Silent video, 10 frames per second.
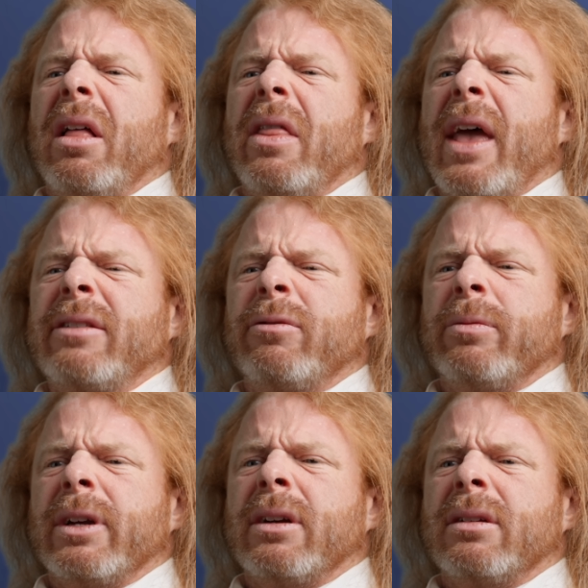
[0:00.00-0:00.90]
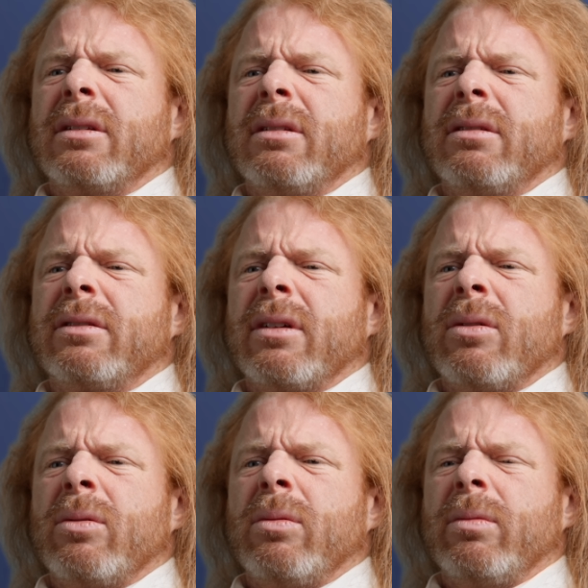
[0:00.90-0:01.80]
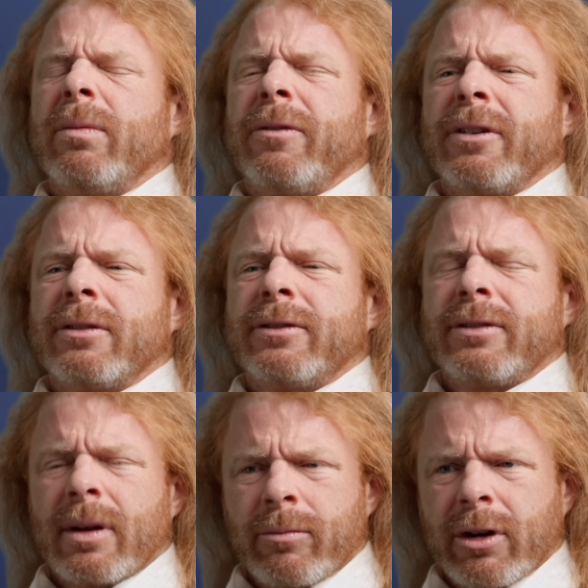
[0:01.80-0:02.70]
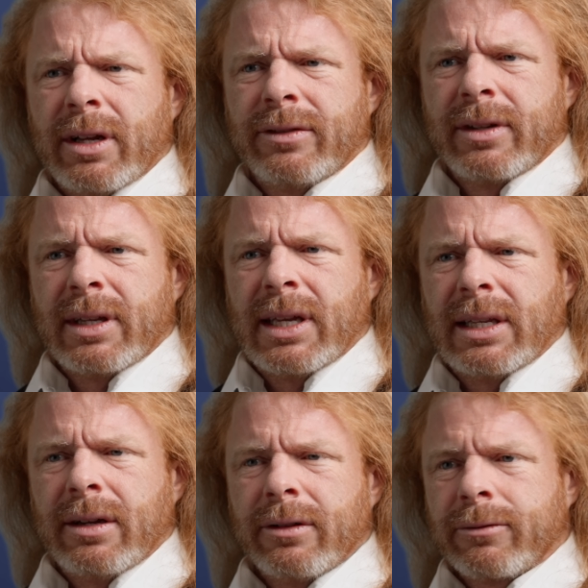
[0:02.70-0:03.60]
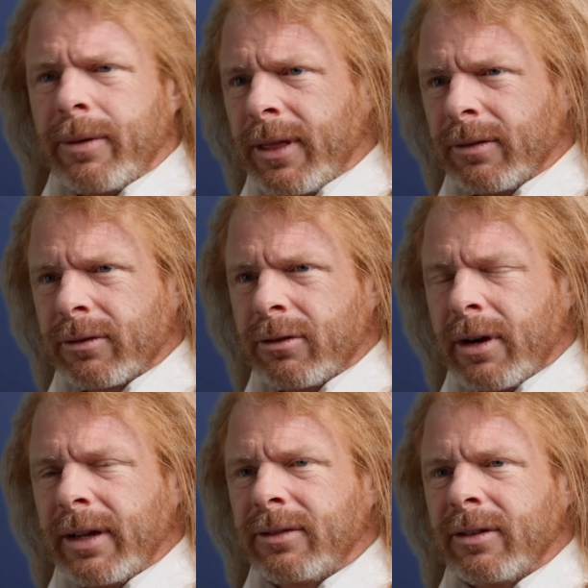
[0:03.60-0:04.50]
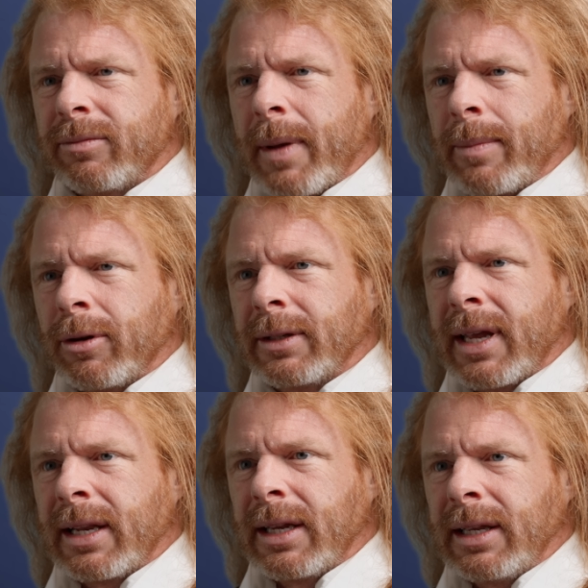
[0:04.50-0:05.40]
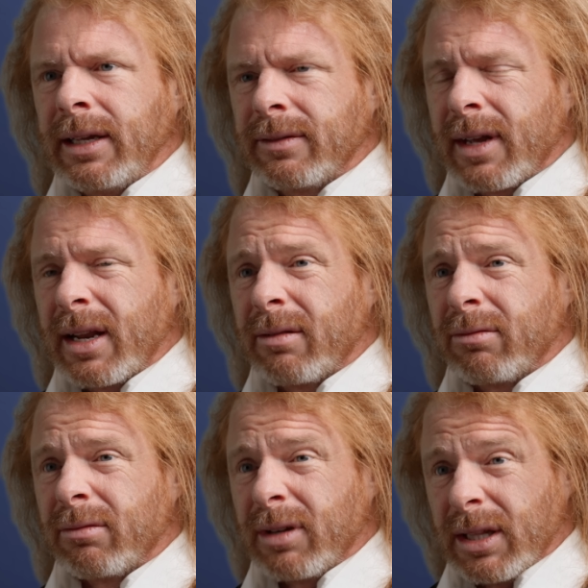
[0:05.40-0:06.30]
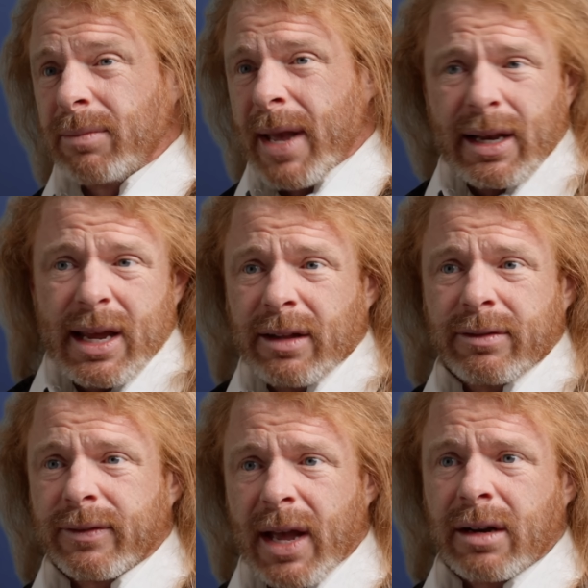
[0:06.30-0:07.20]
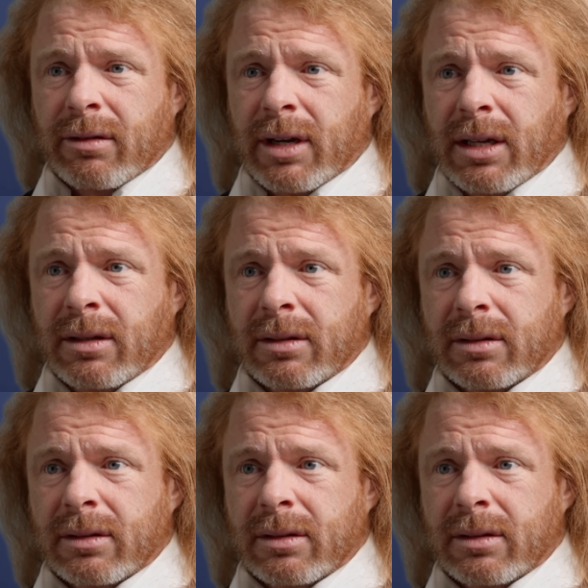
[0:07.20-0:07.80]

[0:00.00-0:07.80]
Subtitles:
That's weird. So, for some reason, he deals with his crisis by pretending he's got a really bad case of gonorrhea?